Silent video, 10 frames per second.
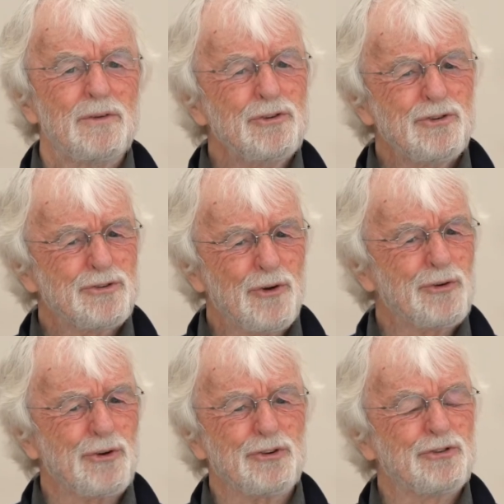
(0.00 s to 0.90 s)
this is
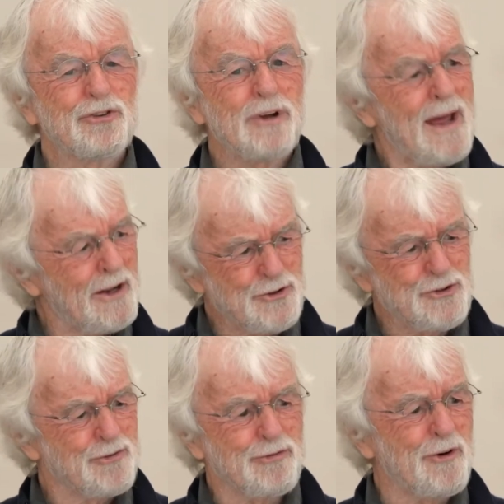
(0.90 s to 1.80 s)
not a
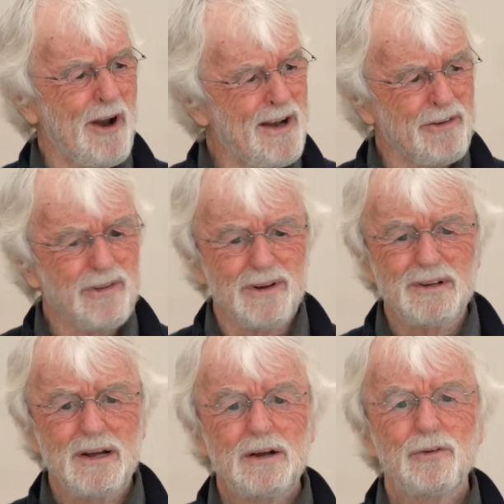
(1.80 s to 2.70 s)
sketch for anything.
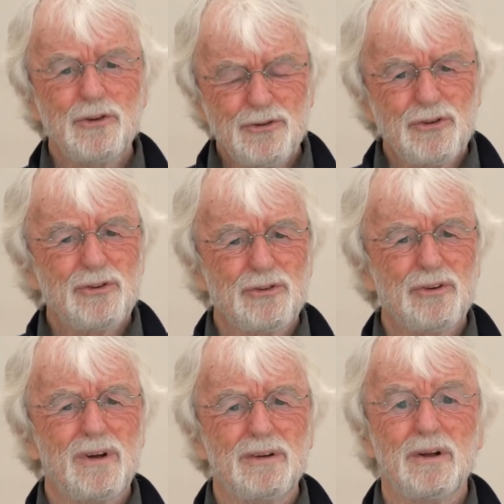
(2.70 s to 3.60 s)
This is
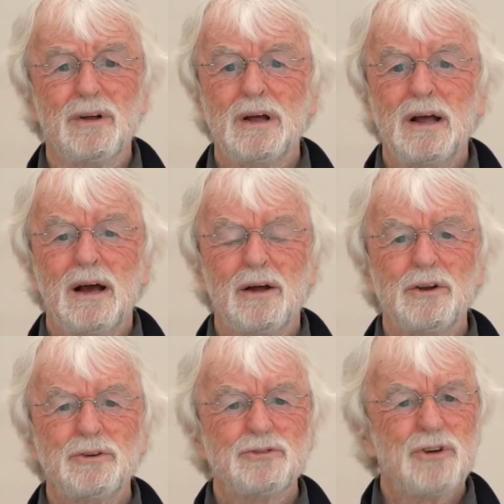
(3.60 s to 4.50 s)
an
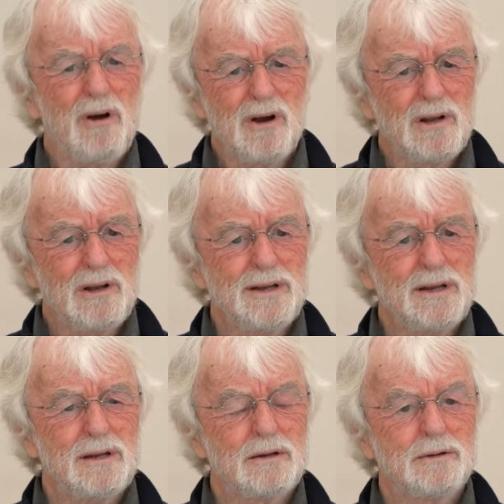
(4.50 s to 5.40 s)
entirely